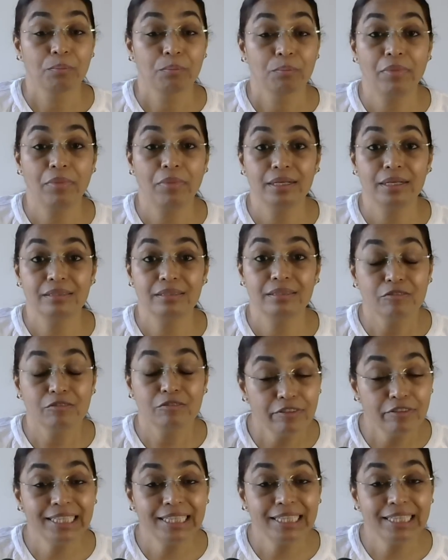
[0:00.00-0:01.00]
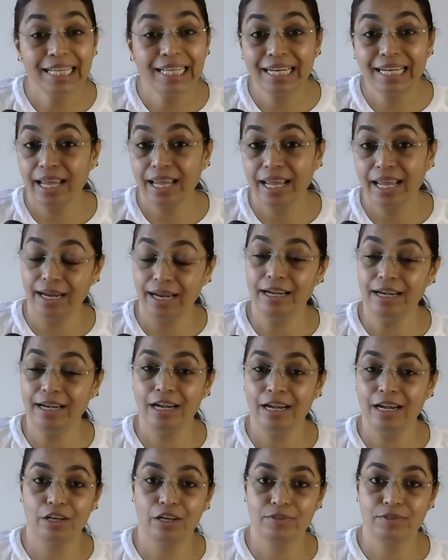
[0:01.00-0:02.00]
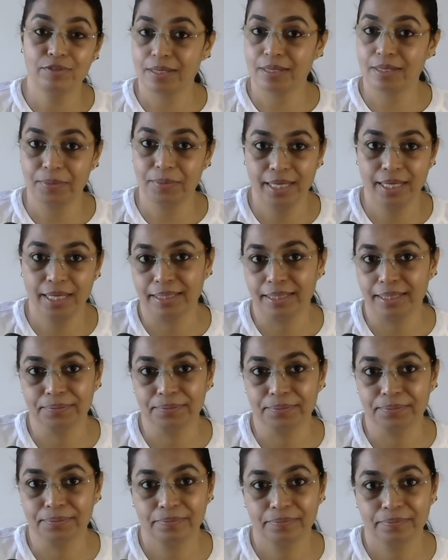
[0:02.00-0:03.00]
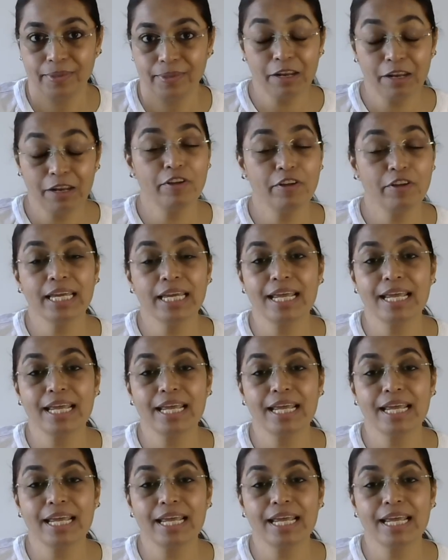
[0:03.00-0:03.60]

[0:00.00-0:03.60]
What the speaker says: But with an end of something. And we can